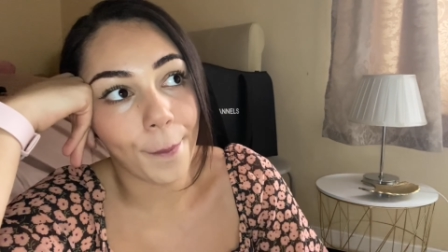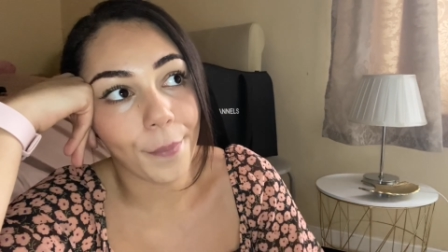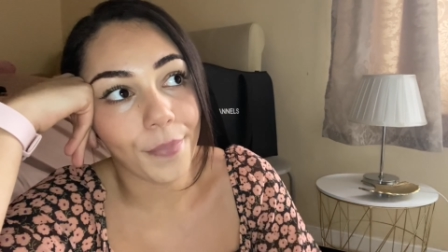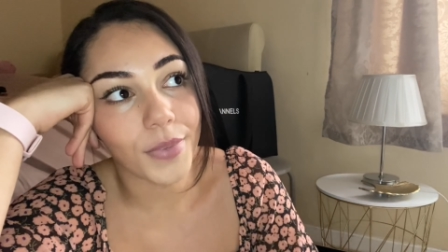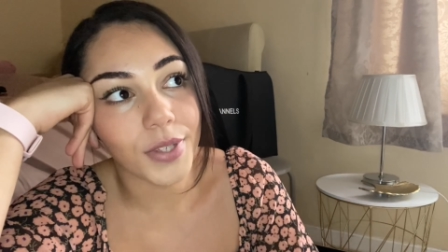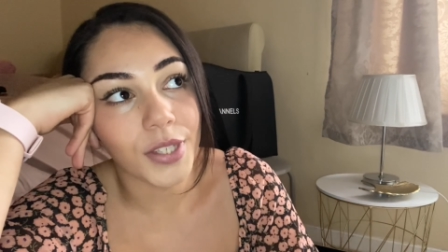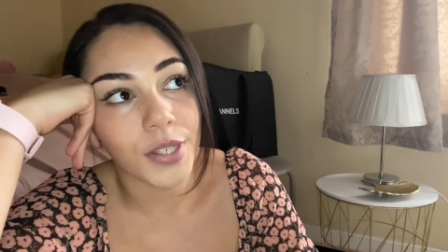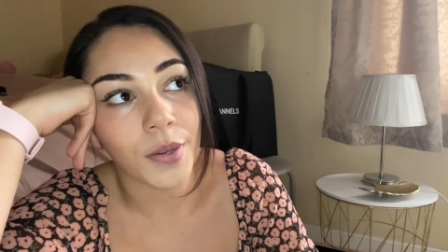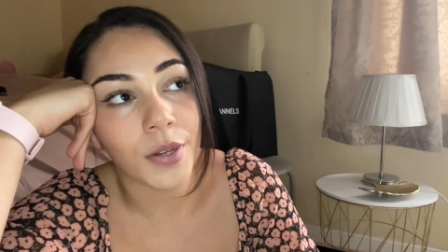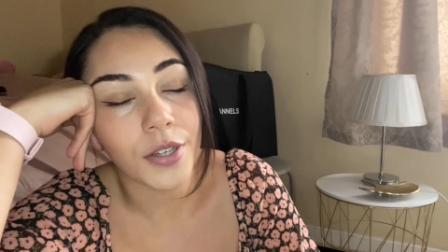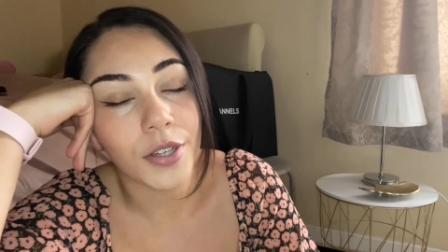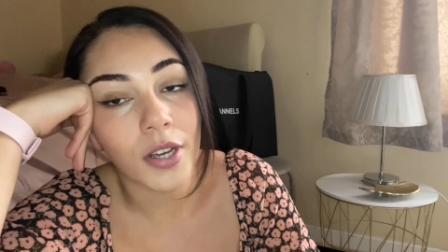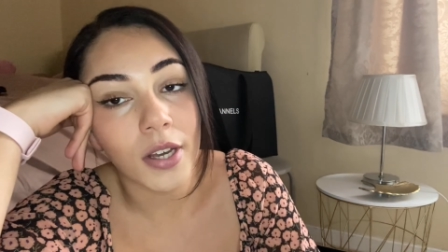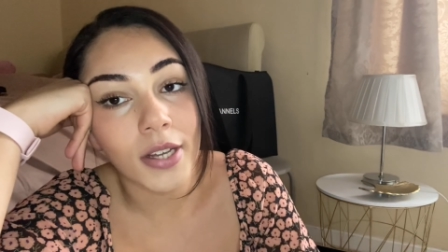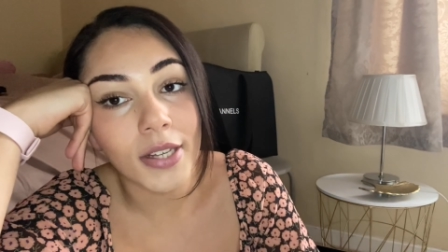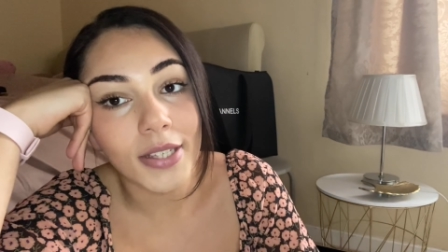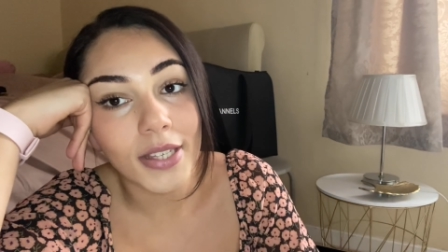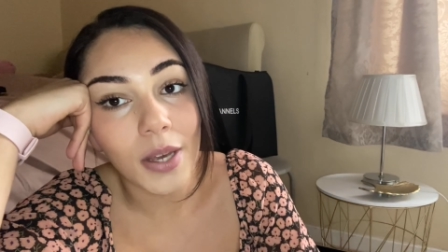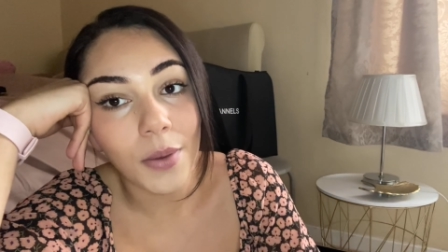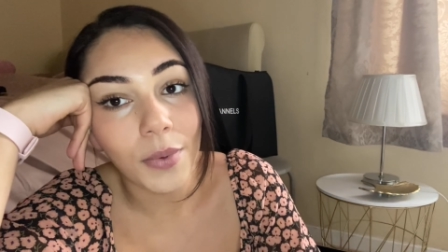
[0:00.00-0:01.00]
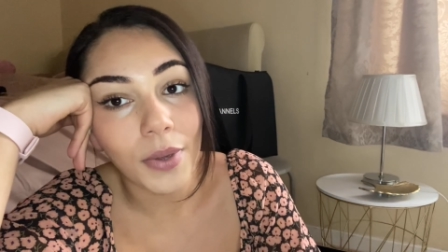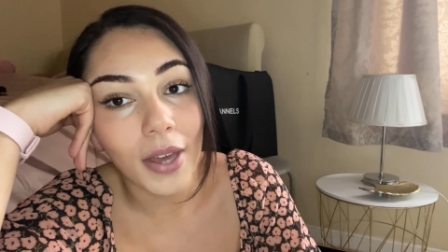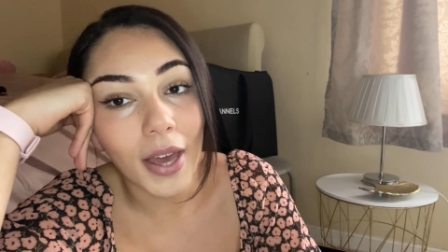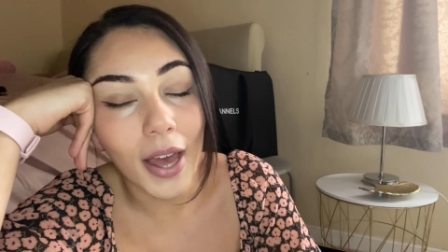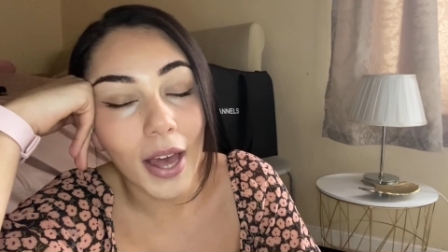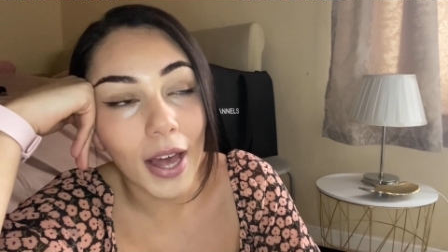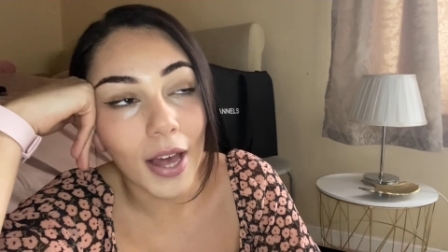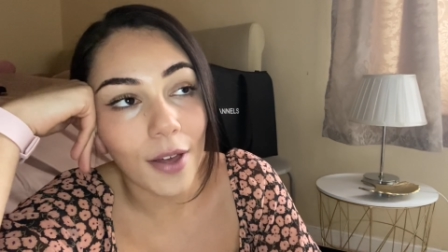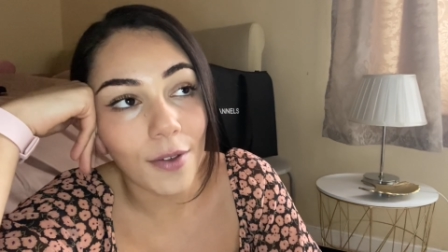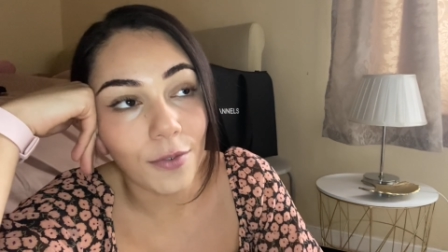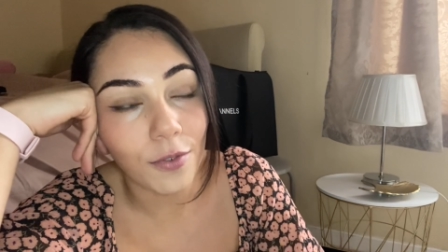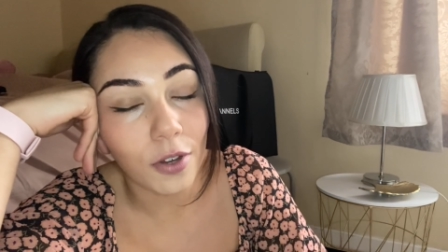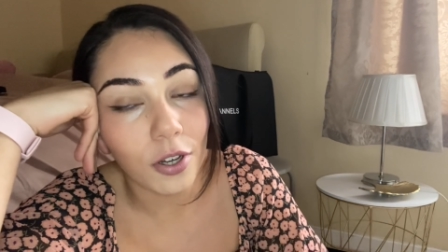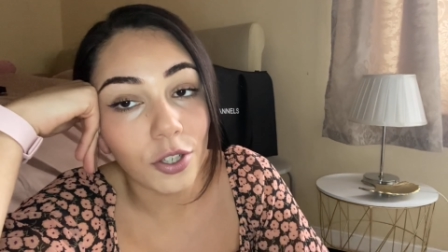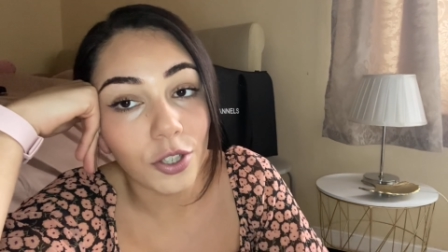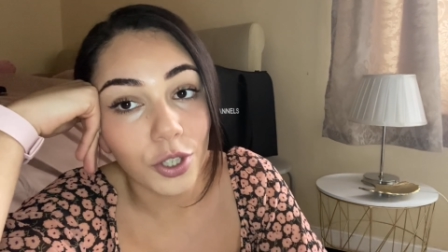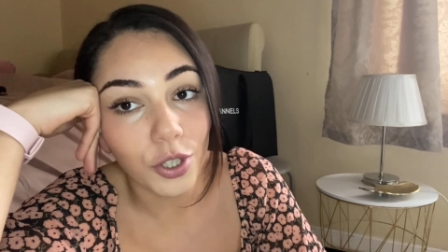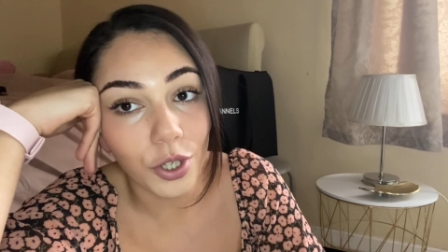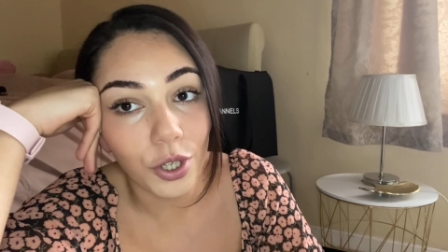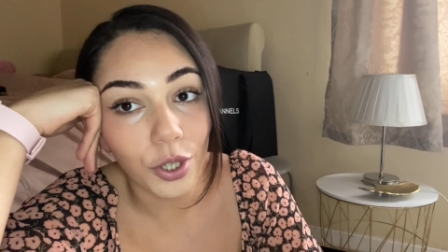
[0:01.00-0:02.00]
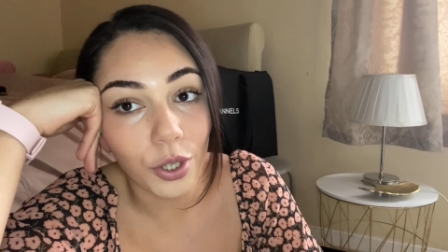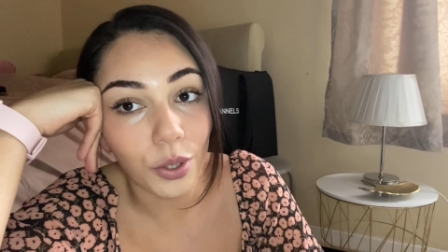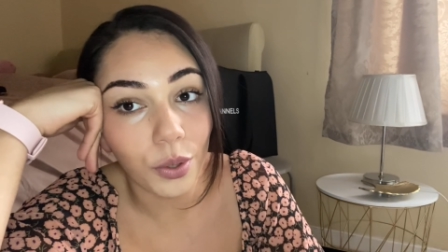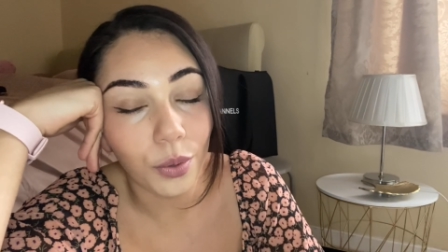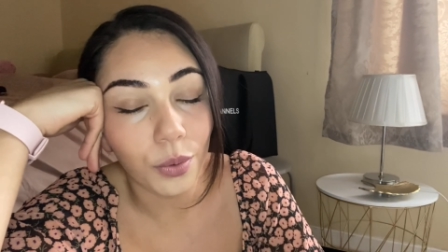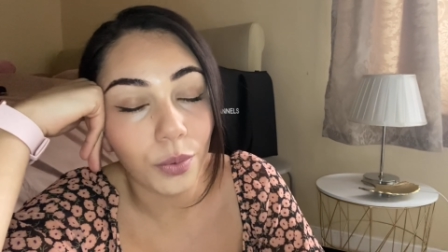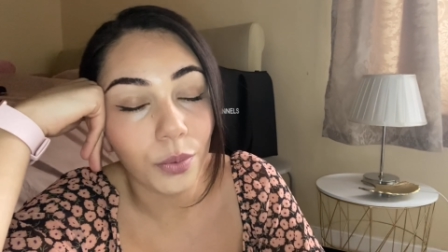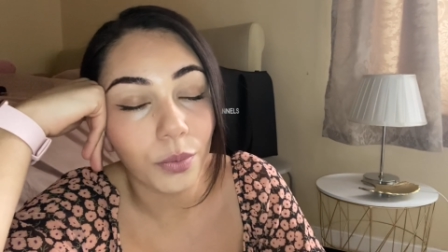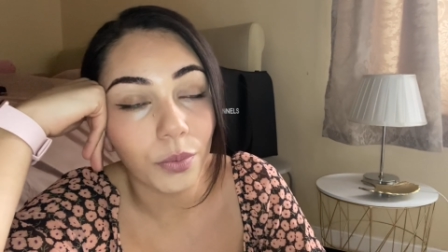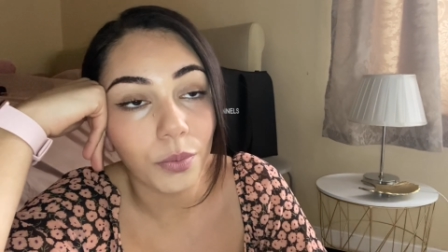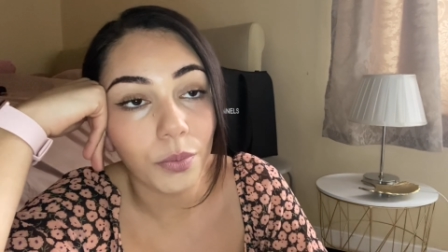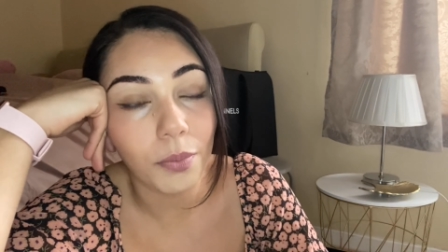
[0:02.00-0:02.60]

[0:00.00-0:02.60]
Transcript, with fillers: So it turns out we have got 2